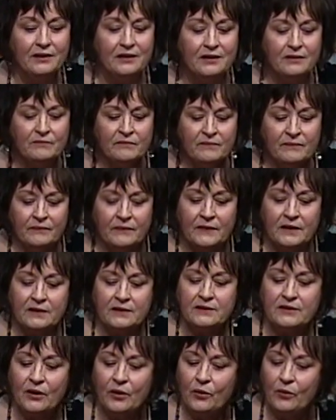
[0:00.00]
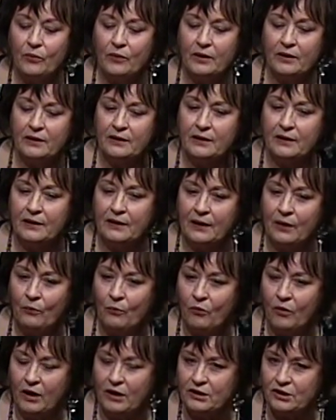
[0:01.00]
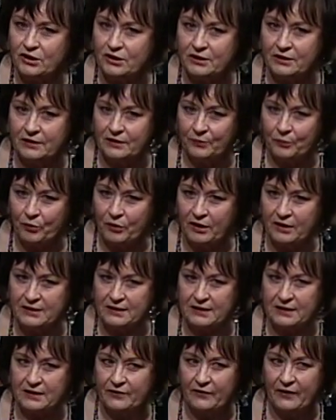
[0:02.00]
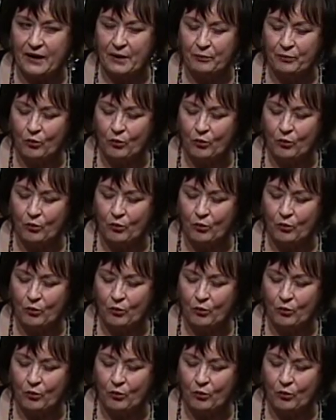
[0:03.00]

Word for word: Right. So I watched the process of that,